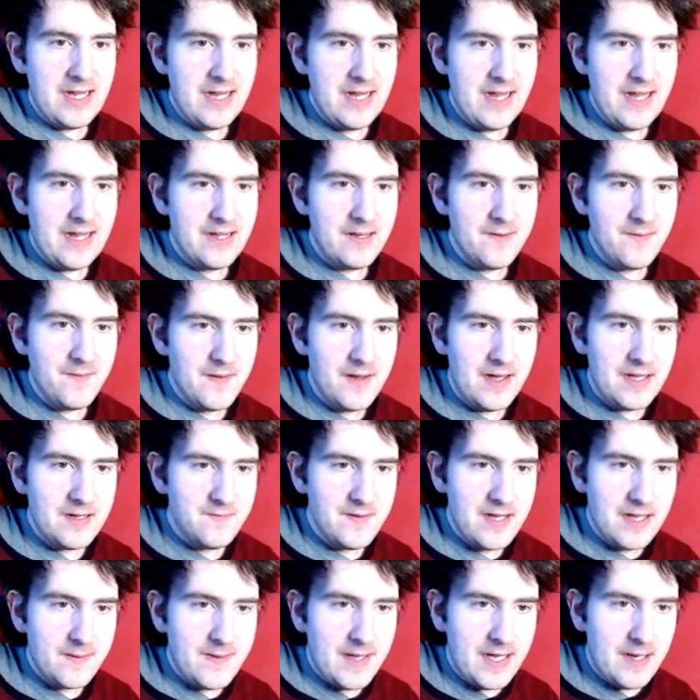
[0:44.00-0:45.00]
in the
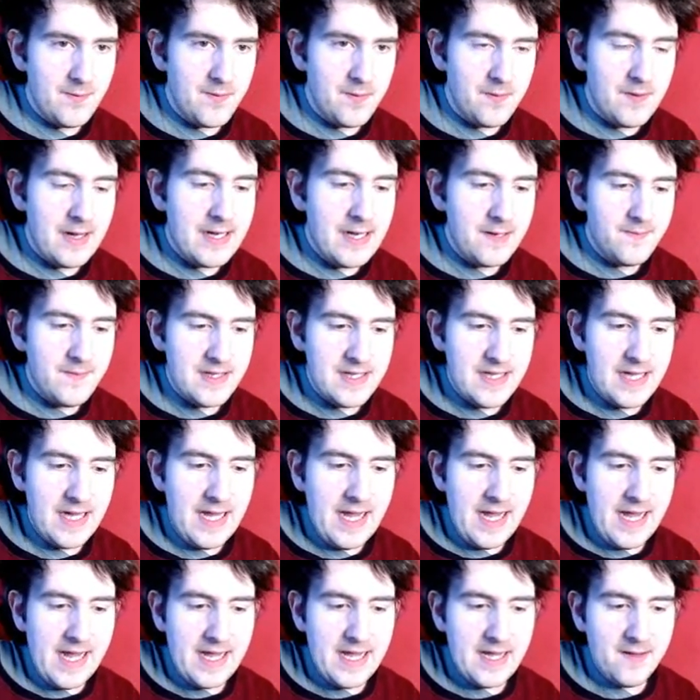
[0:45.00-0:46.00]
first week of April, anything
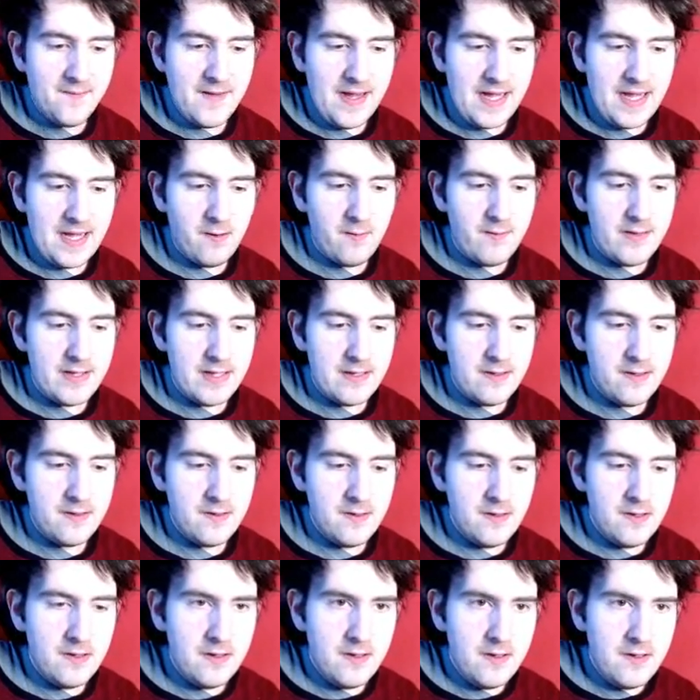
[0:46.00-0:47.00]
you hear, you think, oh, it's
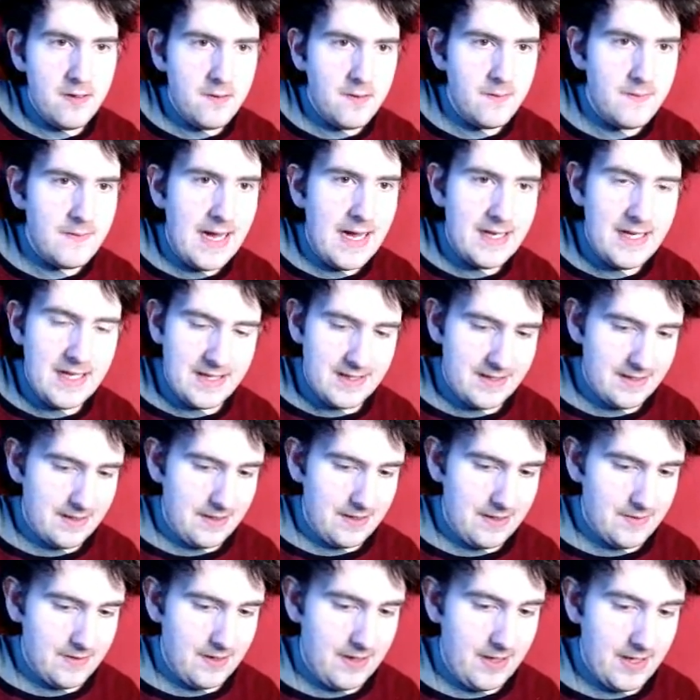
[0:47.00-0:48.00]
from any
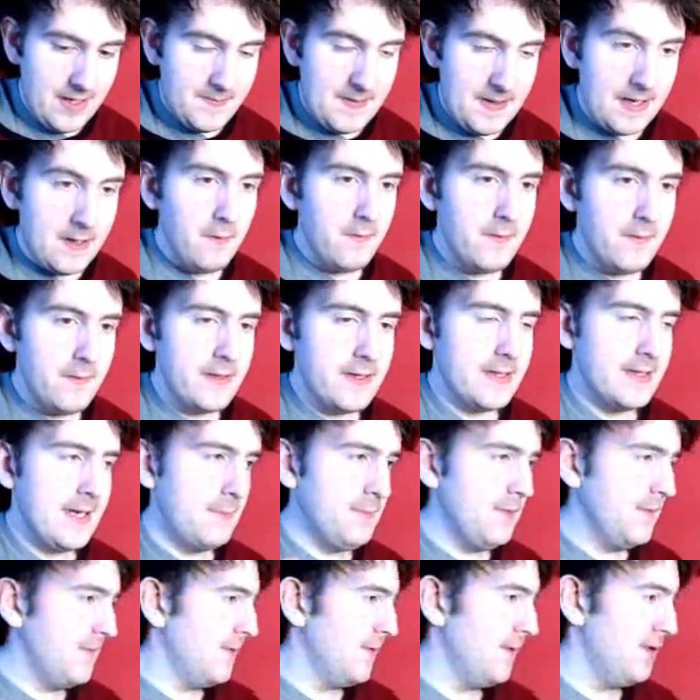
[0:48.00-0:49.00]
site, you think, oh, it's an
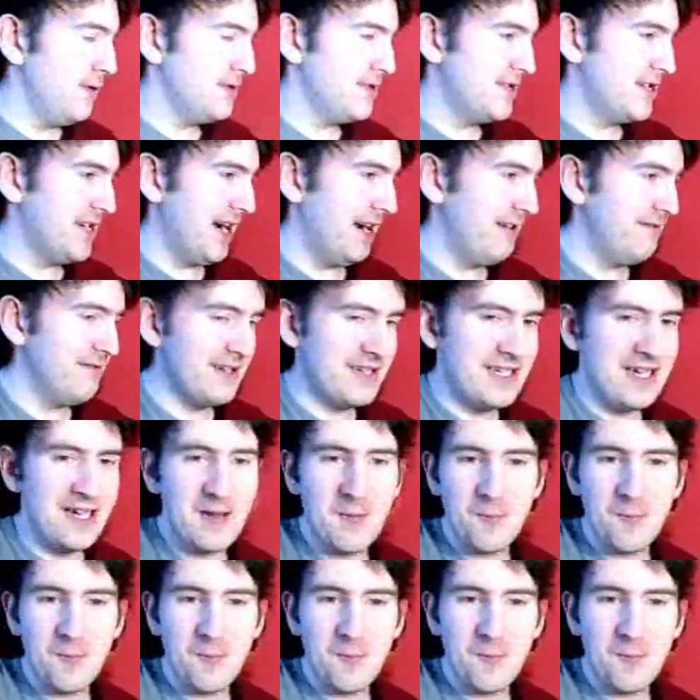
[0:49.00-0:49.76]
April Fool's joke.